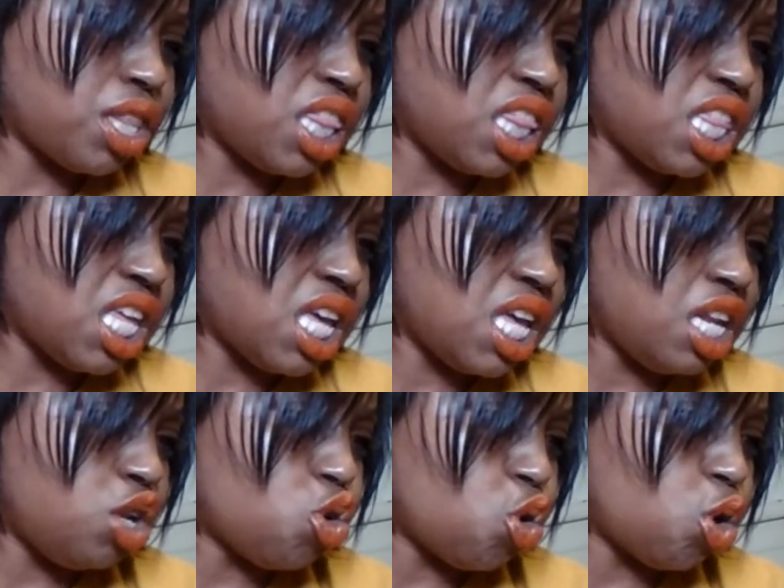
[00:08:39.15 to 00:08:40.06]

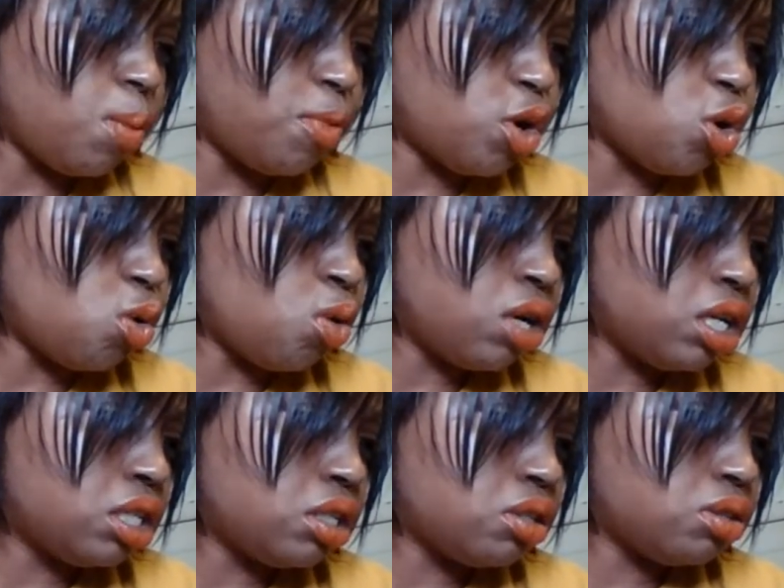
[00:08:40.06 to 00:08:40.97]
than normal
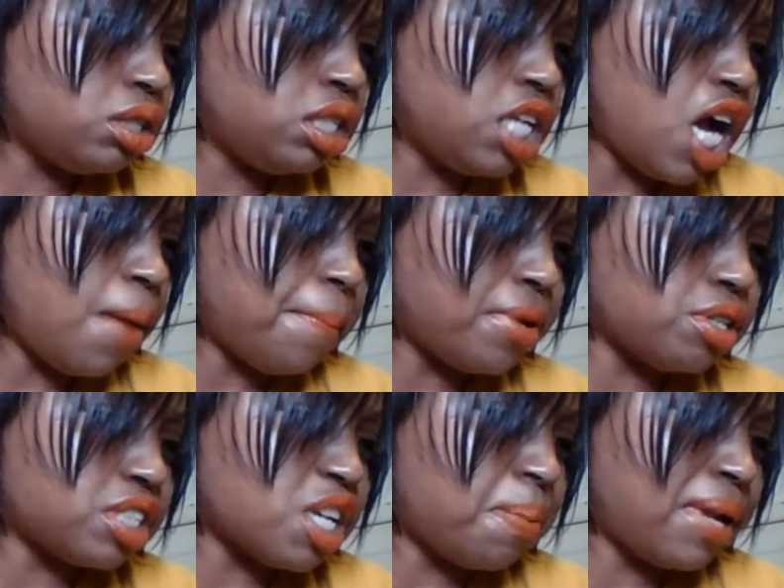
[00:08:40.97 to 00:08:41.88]

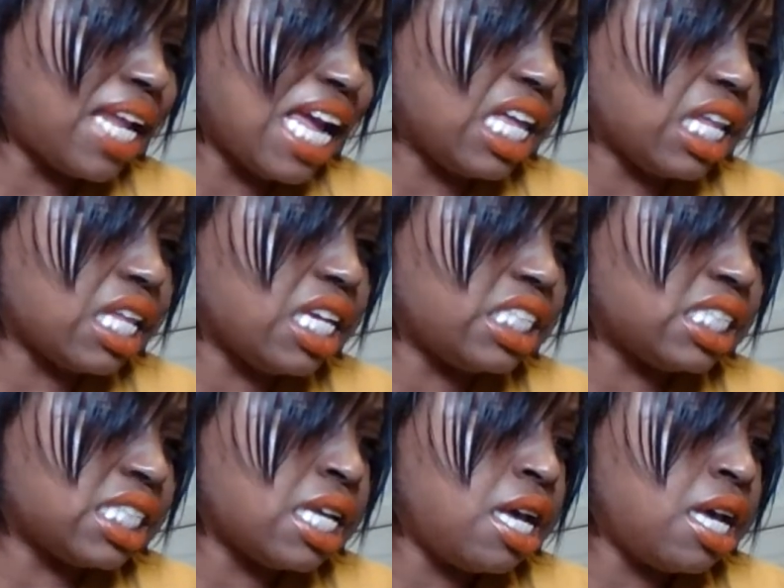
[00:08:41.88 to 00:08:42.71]
numbers of platelets,